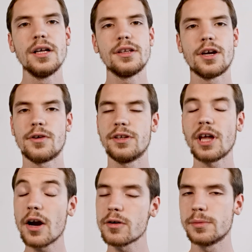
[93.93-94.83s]
They are
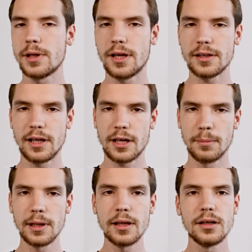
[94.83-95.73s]
entirely
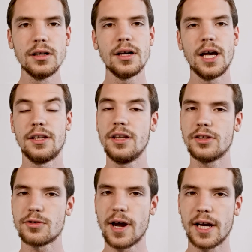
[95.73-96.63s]
clickable and
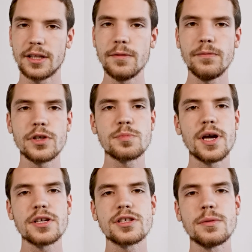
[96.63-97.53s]
interactive, which
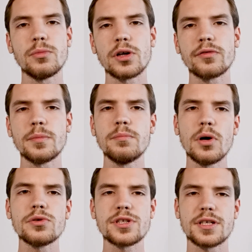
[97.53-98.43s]
makes them one of the
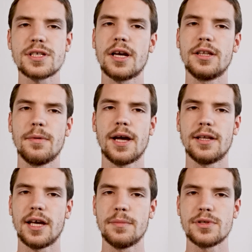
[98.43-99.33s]
most exciting ad
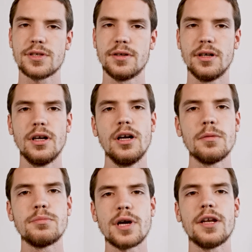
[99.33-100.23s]
types.
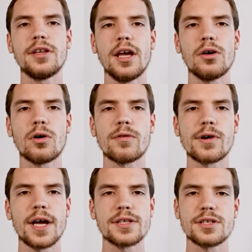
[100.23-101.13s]
Brand takeover
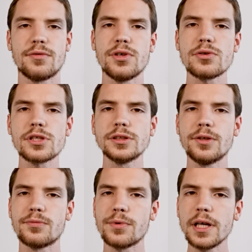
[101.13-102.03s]
ads are usually
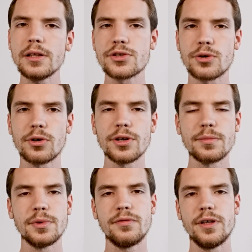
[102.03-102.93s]
really short,
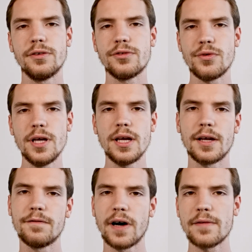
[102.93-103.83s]
between 3
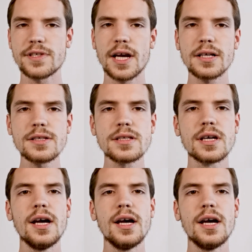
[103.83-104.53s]
and 5 seconds,